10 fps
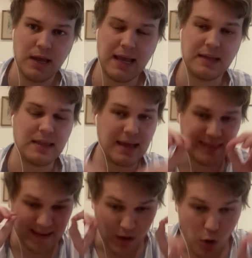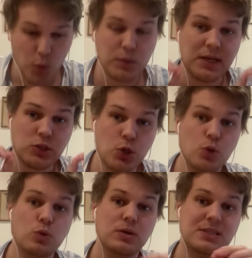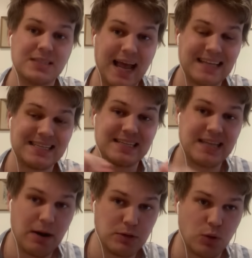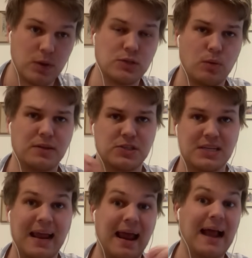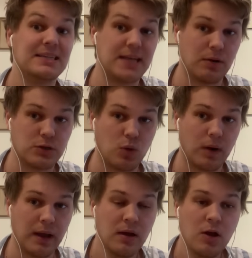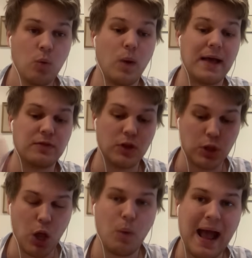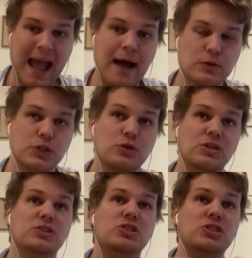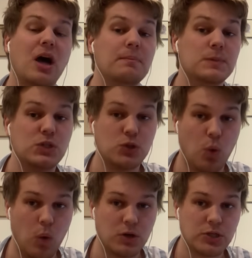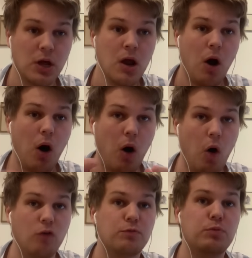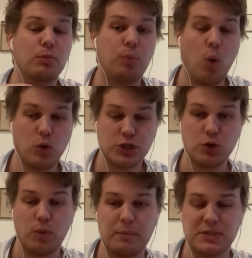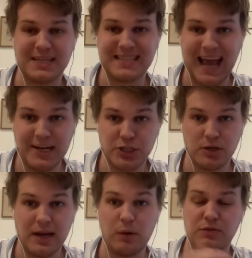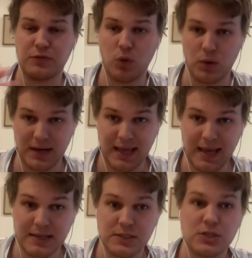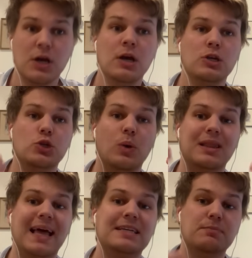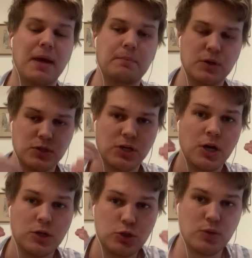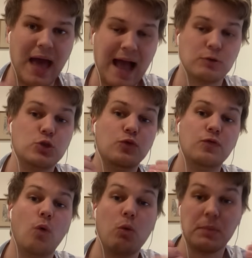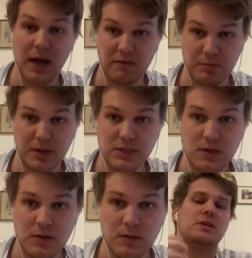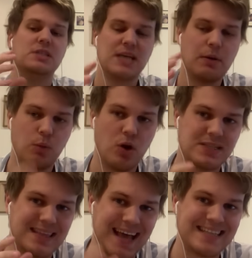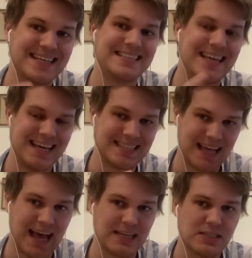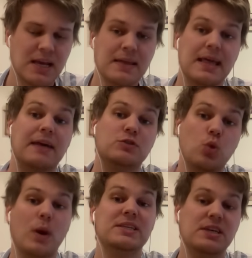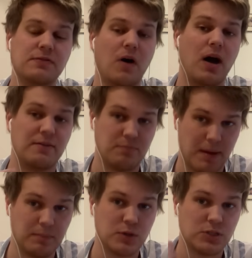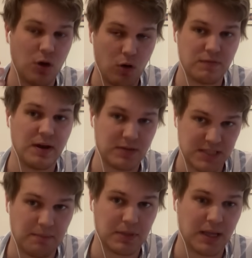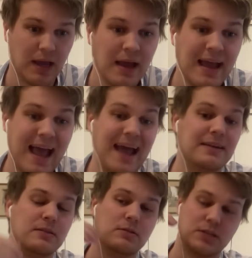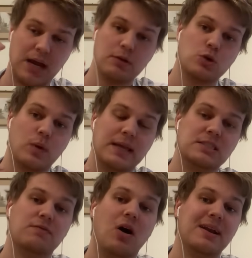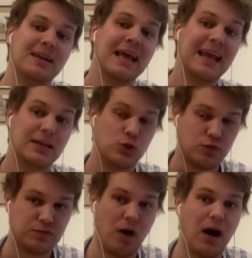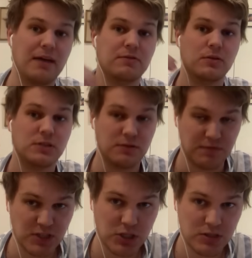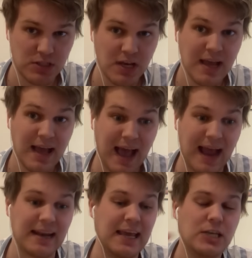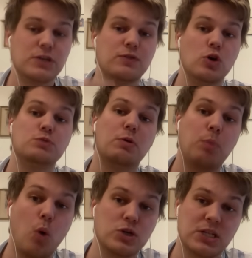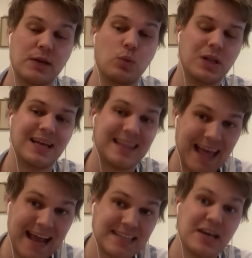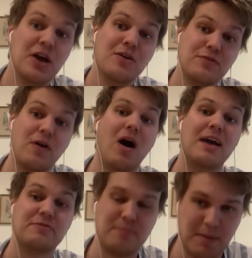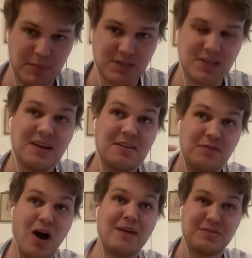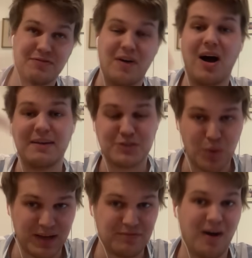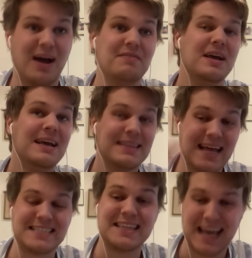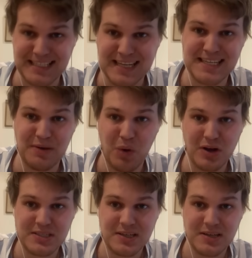They are the only 2 states and territories, or rather state and territory, where the lower house uses some sort of proportional representation, however flawed it is, to elect members to the House to form government. This is how it works in the ACT's case. They have 25 members of their assembly, and the territory is divided into 5 divisions, and each of those proportionally will elect 5 members. 5 and 5, 25. That's how the ACT works.